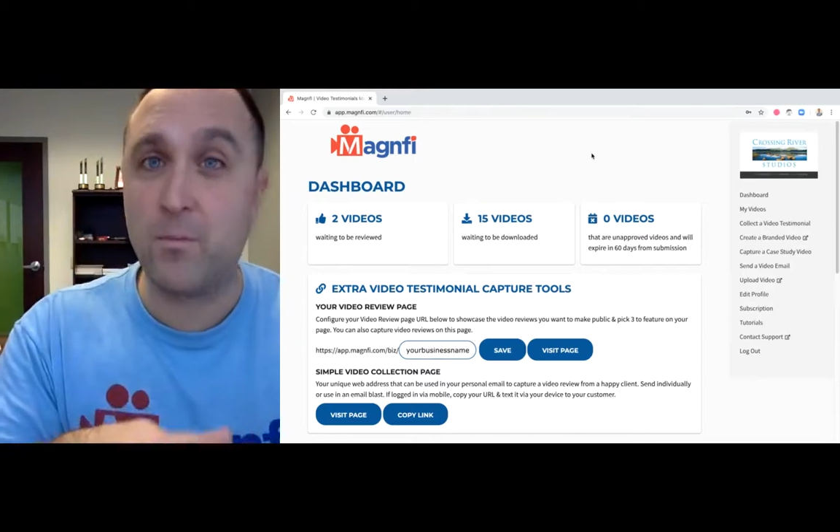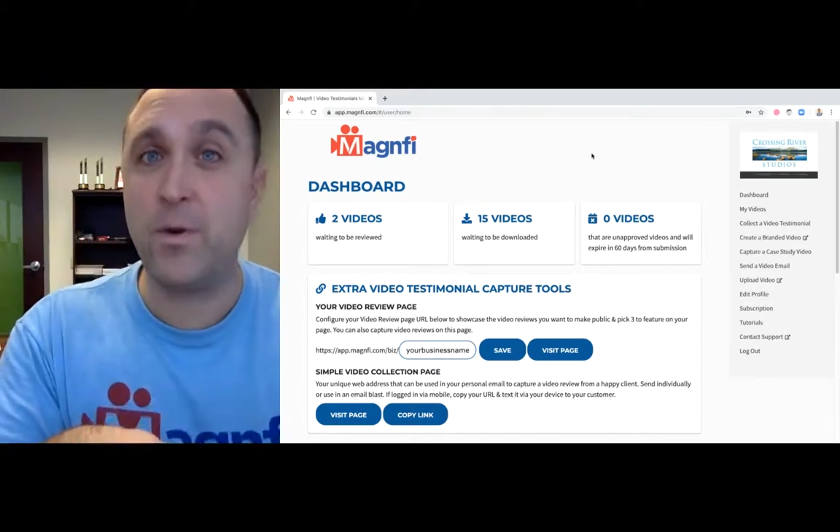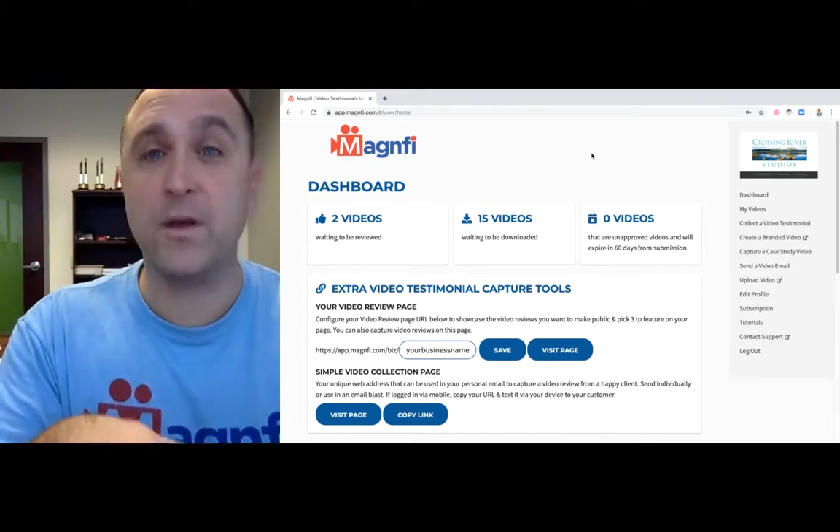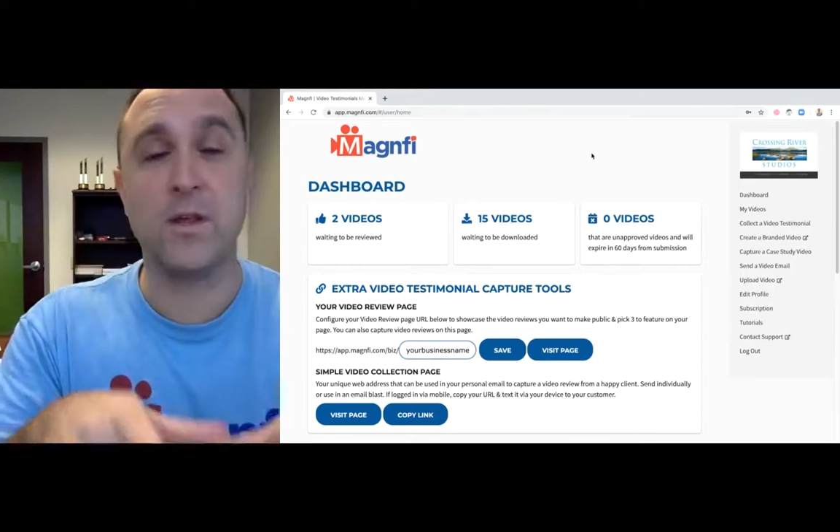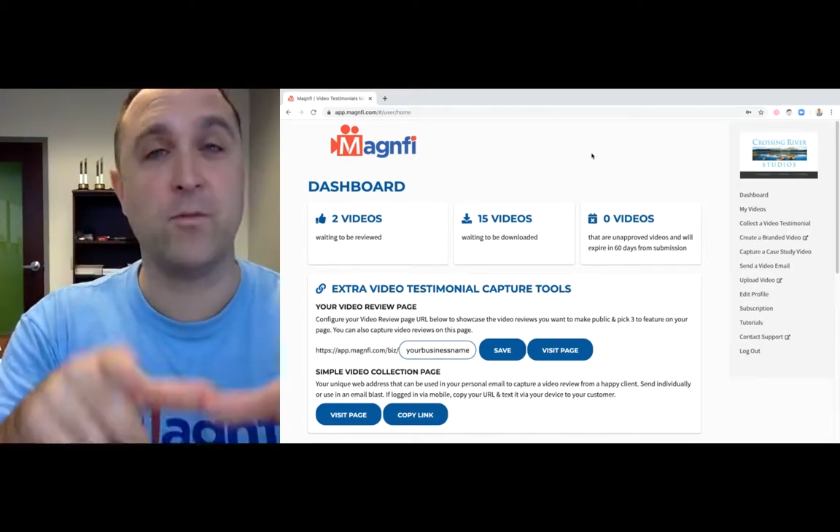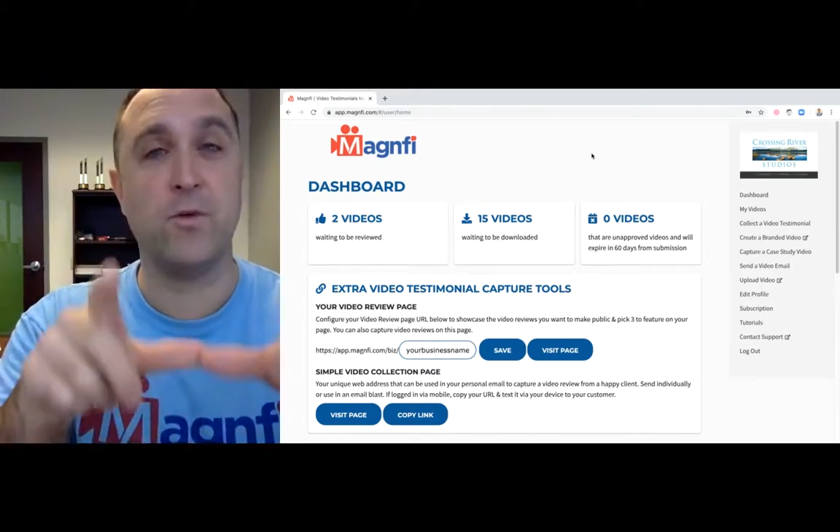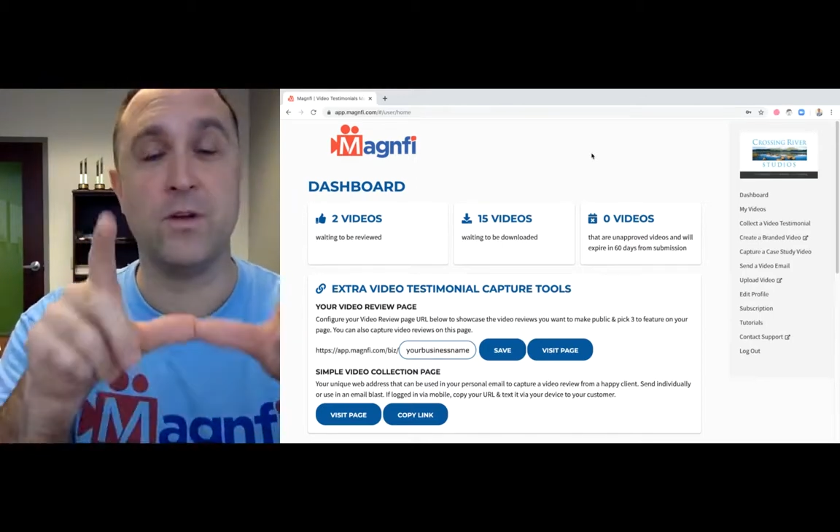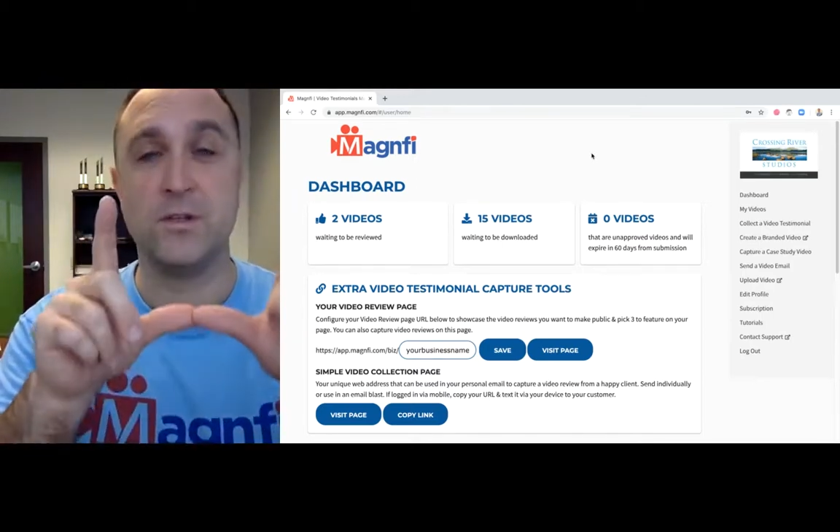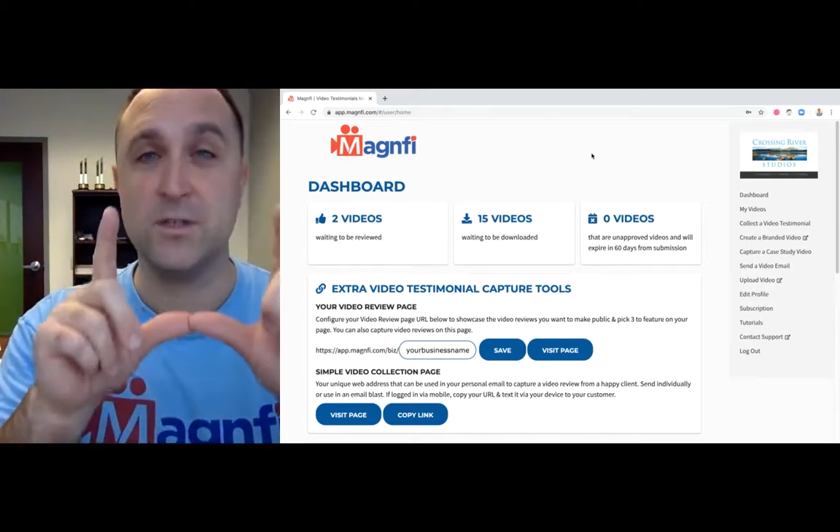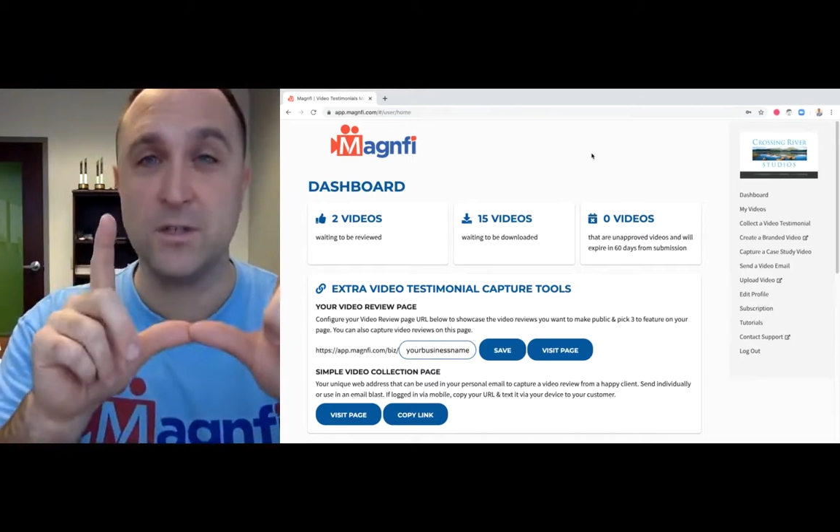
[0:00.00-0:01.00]
brings up
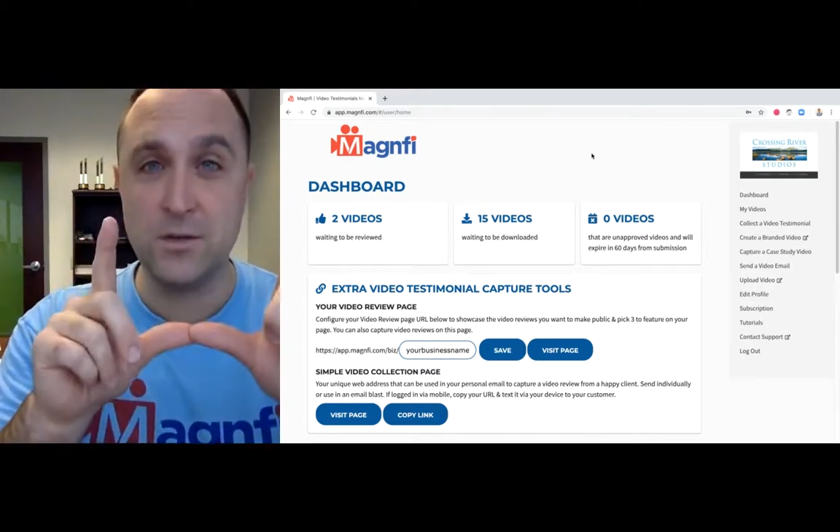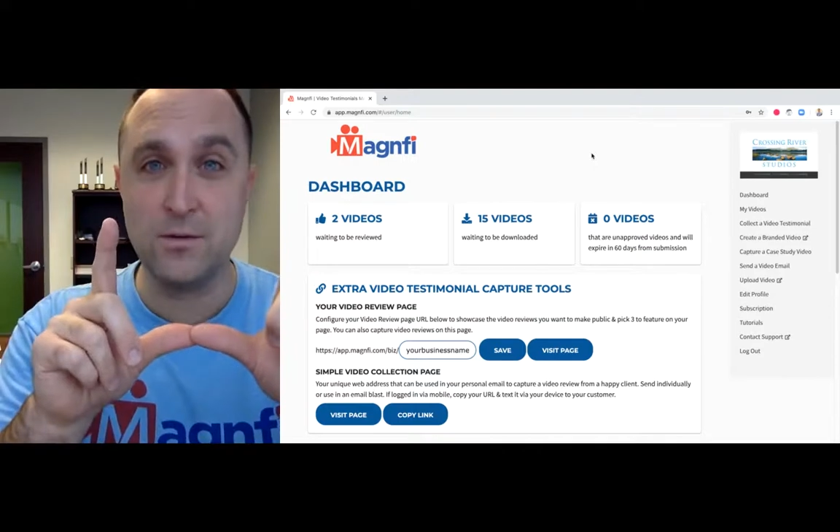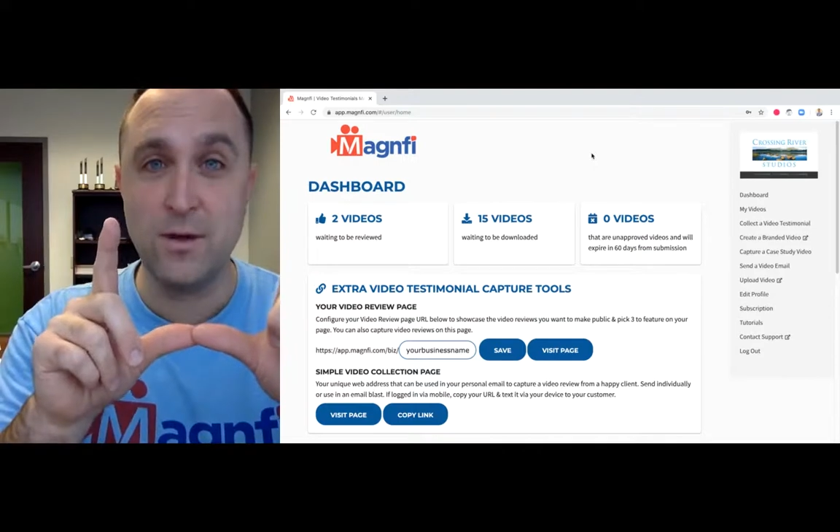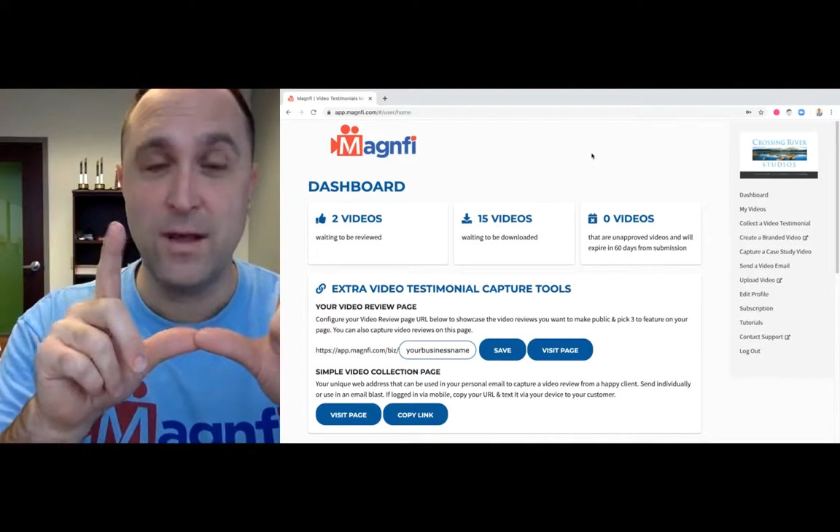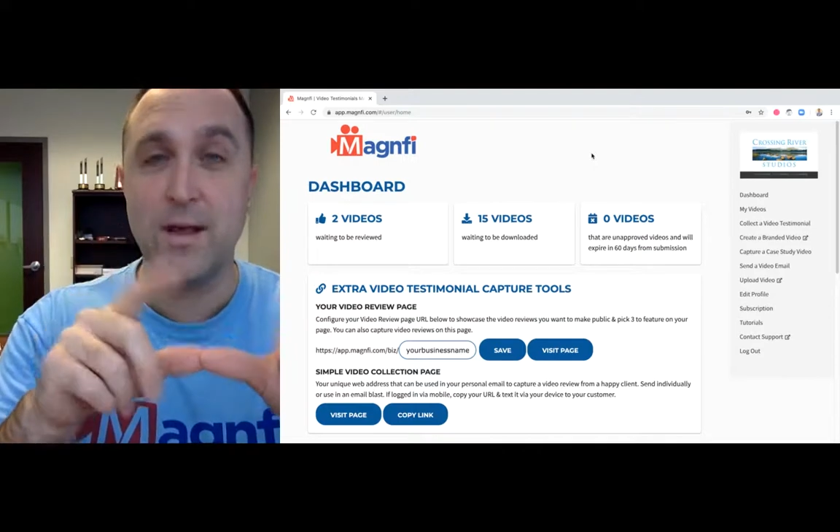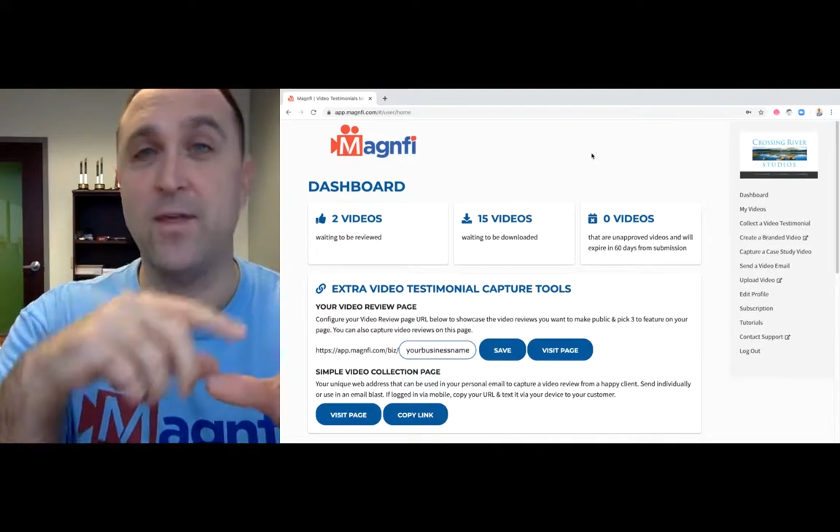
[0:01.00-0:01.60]
question two.